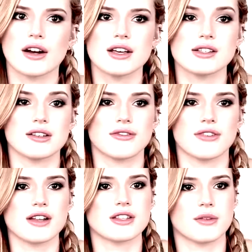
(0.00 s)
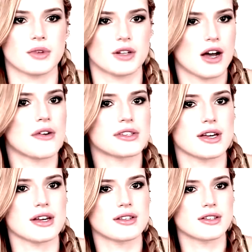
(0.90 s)
Rosie. Um,
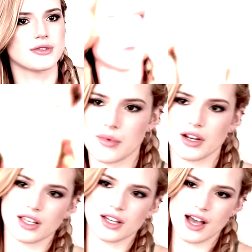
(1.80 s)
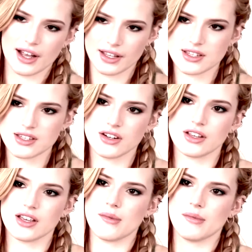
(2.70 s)
or should be Ro- Rosie,
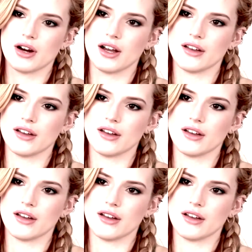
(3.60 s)
aka Ruby.